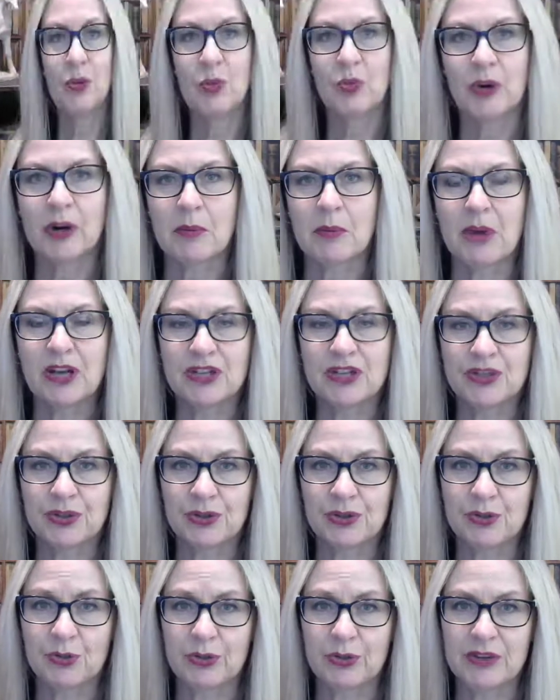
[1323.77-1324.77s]
I might
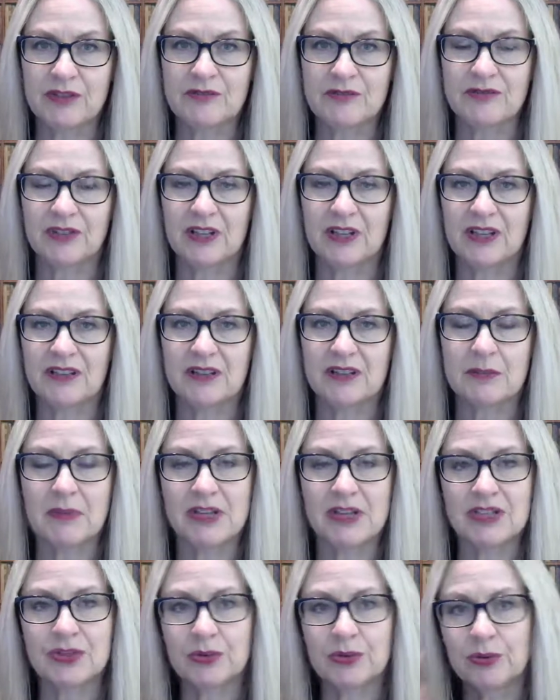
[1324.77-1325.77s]
do, we've hit the
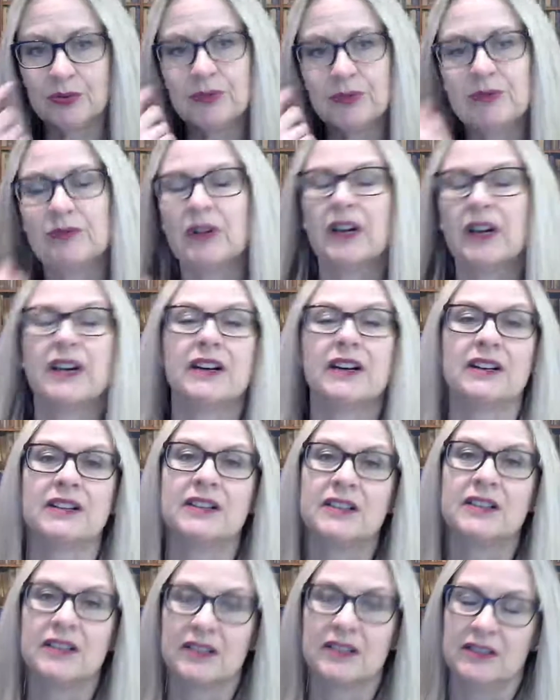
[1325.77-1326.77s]
magical
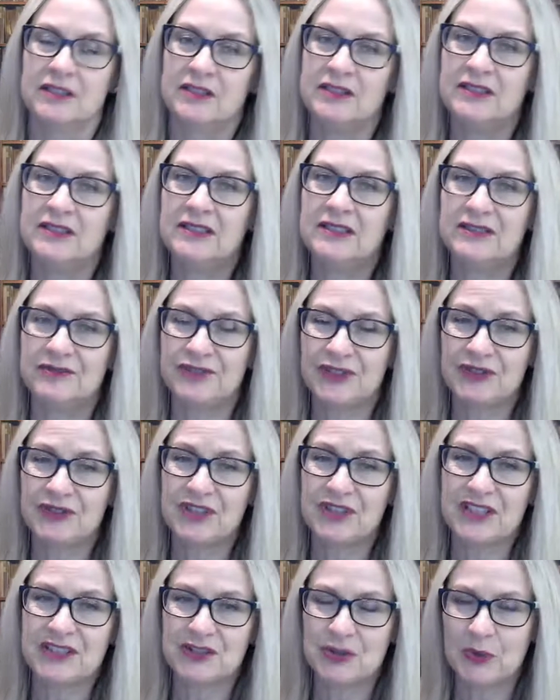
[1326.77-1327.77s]

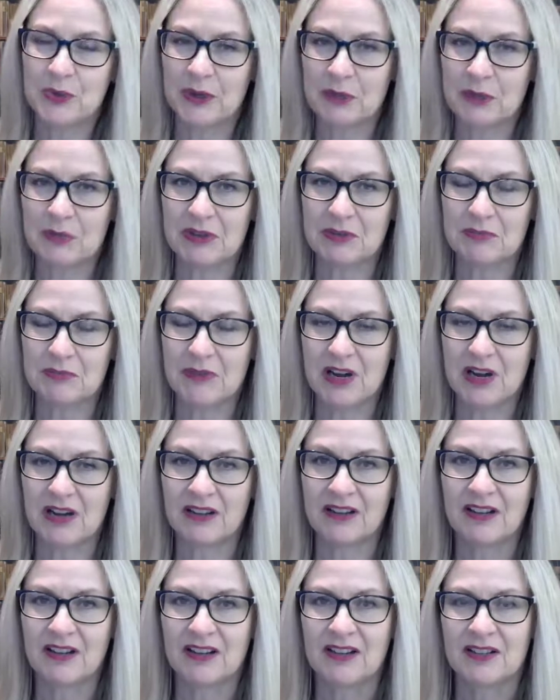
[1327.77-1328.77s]
15 to 20 minute
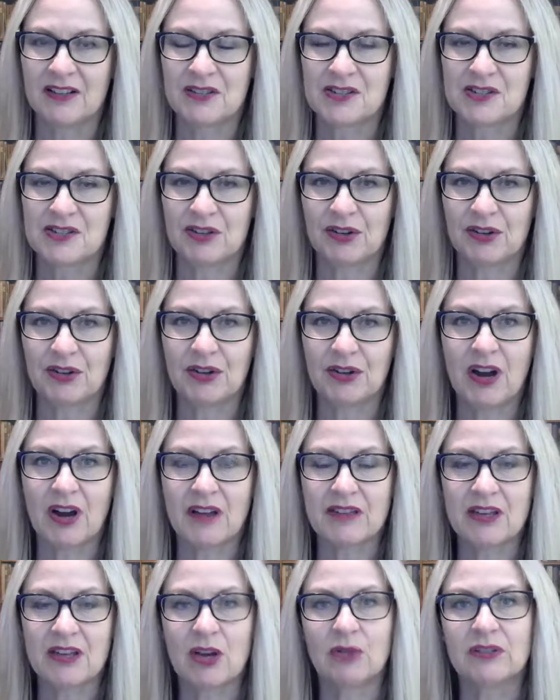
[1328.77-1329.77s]
mark, so I
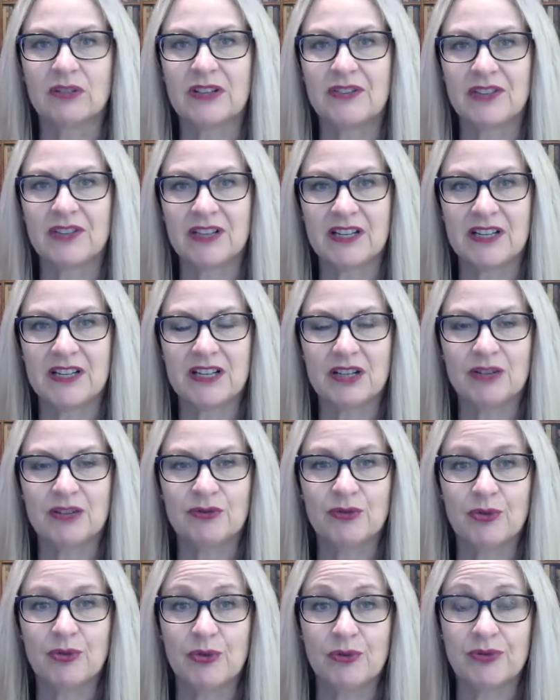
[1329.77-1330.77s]
think I'll leave it here
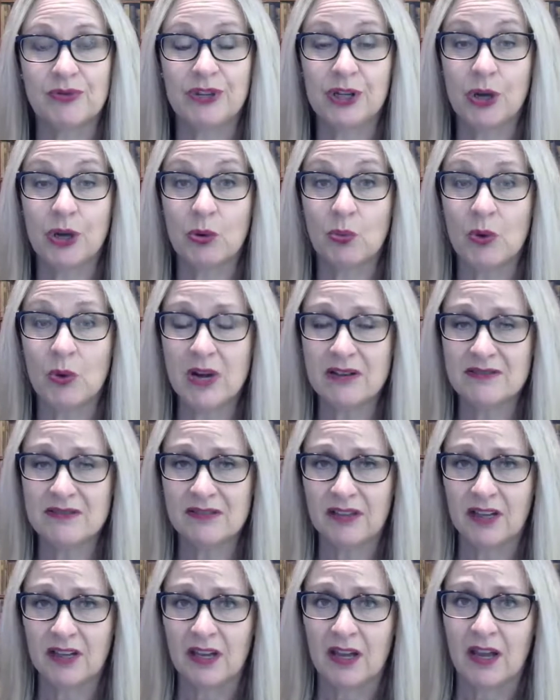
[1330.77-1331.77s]
for video 1,
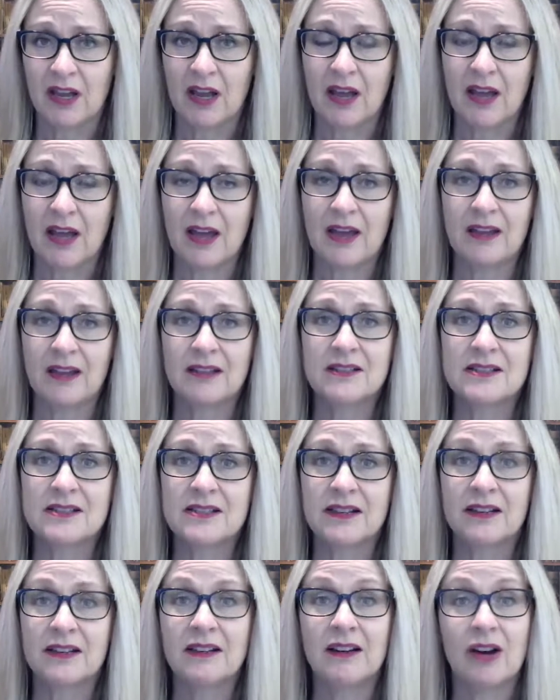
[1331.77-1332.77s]
and
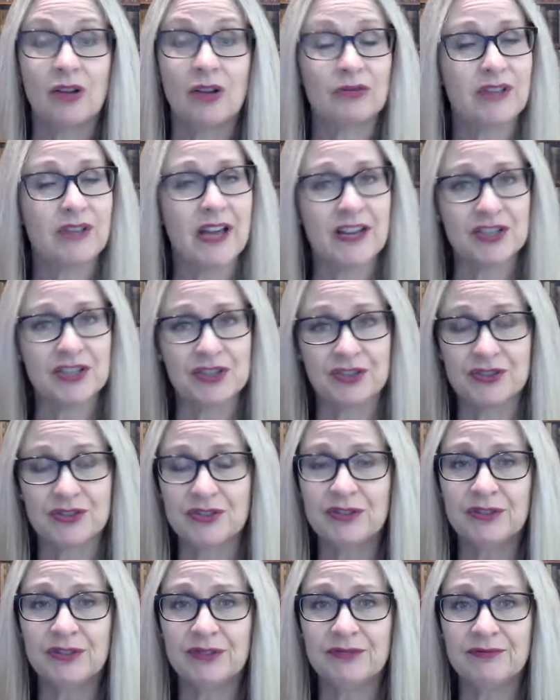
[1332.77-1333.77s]
I'll catch you
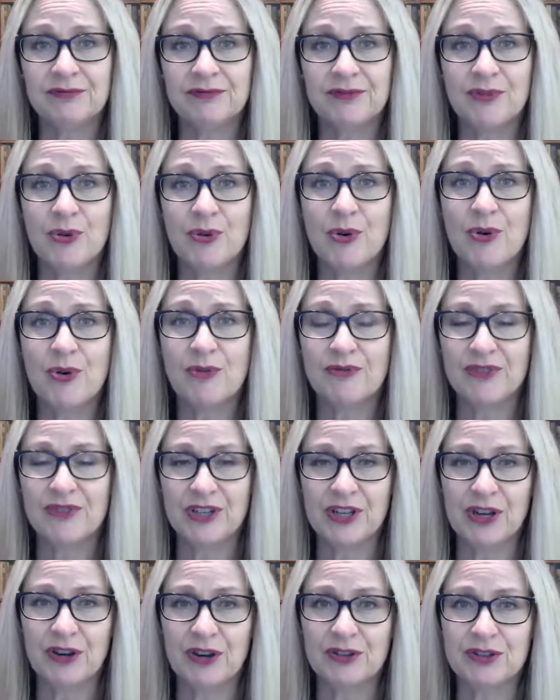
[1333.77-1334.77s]
soon for
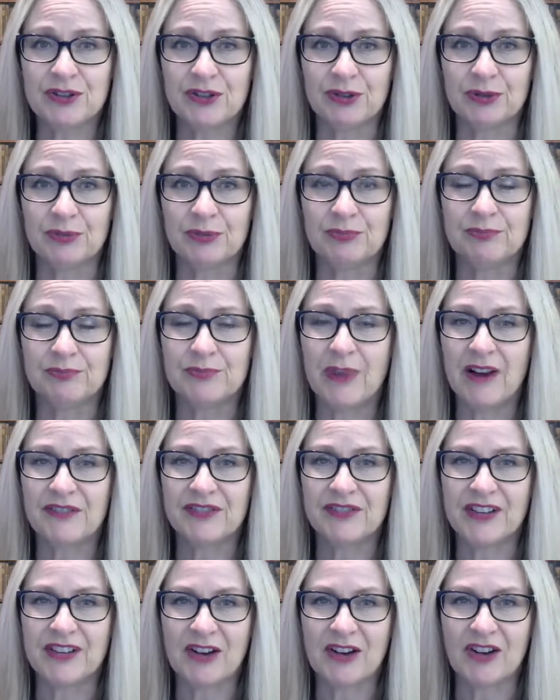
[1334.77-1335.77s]
video 2. Bye
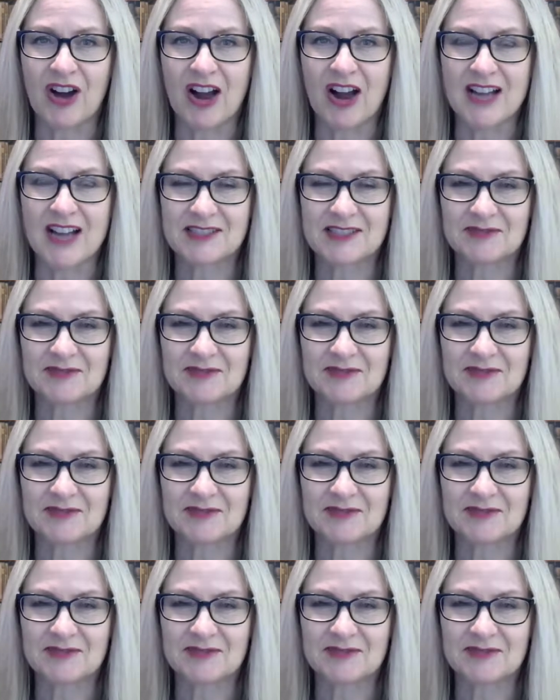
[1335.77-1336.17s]
for now, guys.